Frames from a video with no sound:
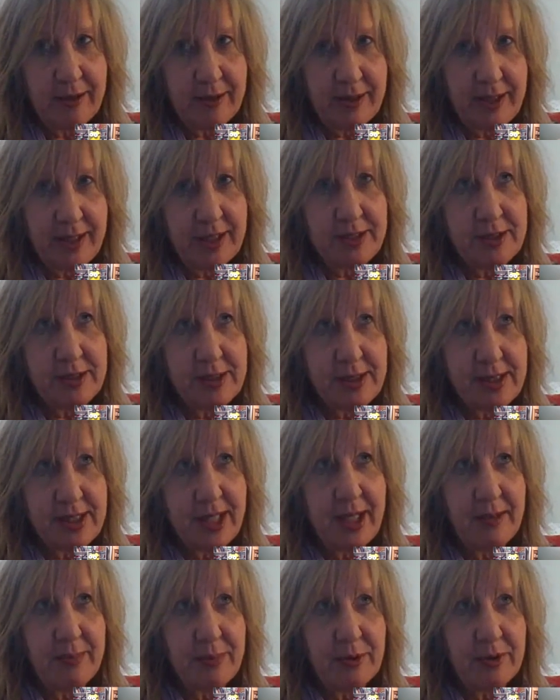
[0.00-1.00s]
kitchen
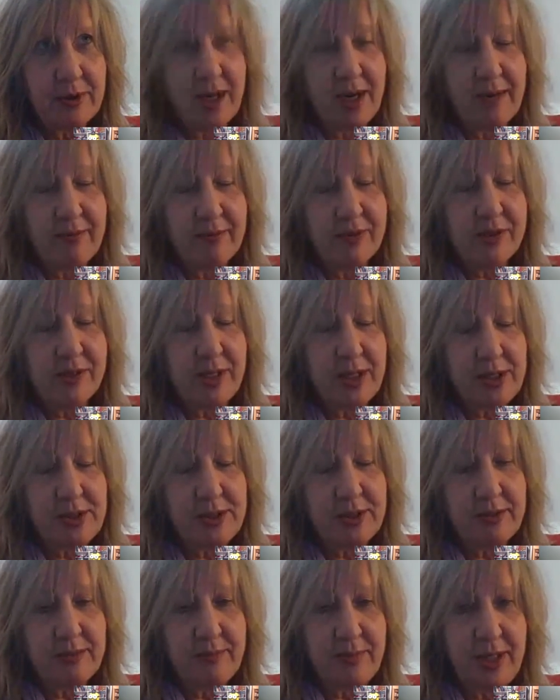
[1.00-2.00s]
table
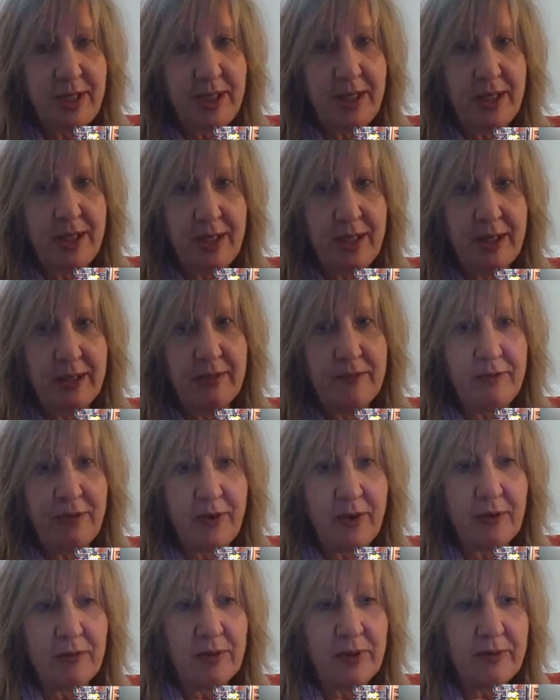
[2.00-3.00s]
conversation meeting in
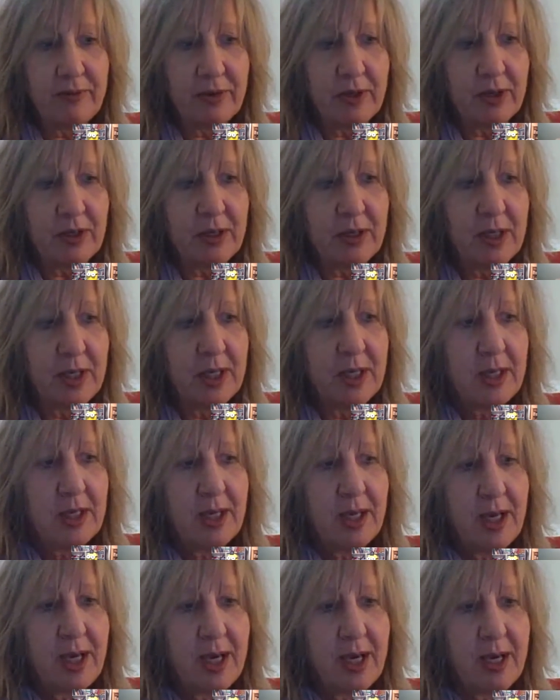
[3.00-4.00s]
Fall River.
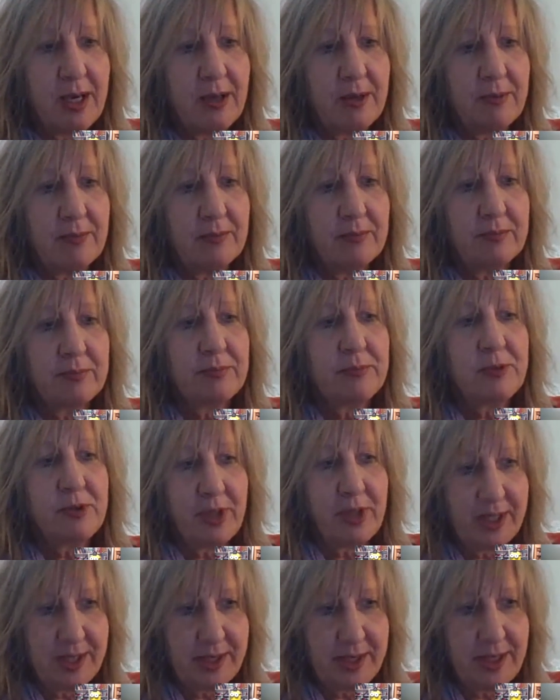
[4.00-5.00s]

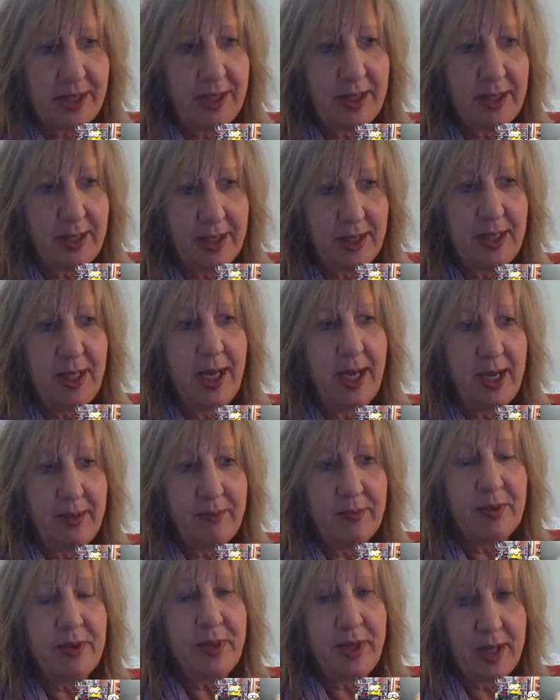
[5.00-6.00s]
Tracey came
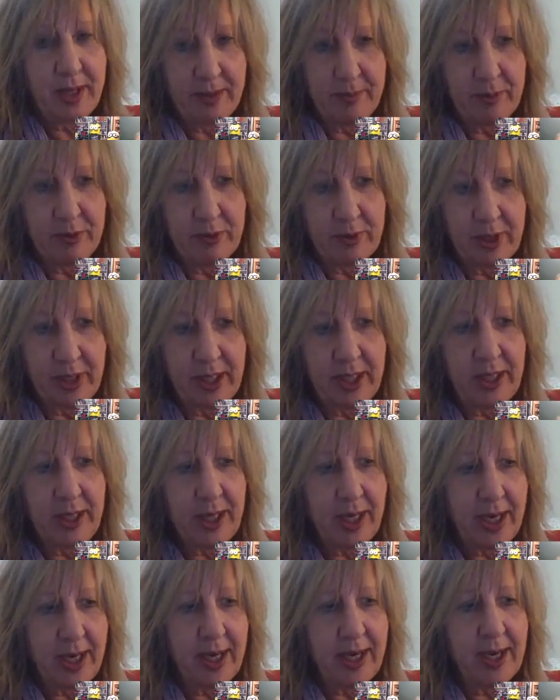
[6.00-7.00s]
with Anne-Marie,
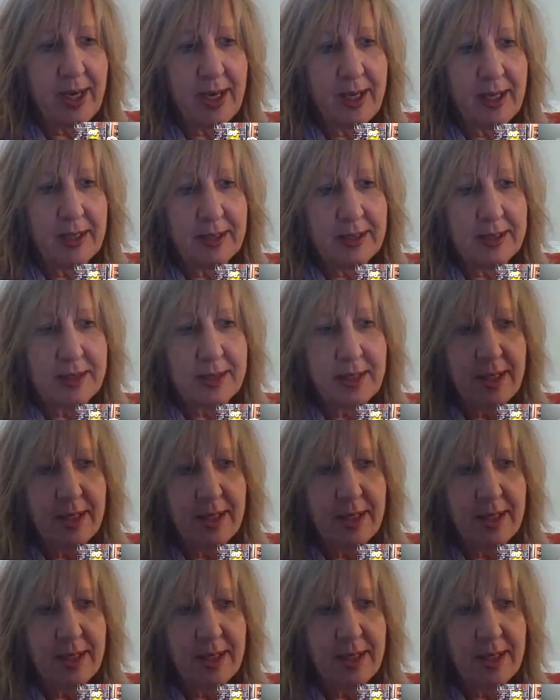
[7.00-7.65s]
and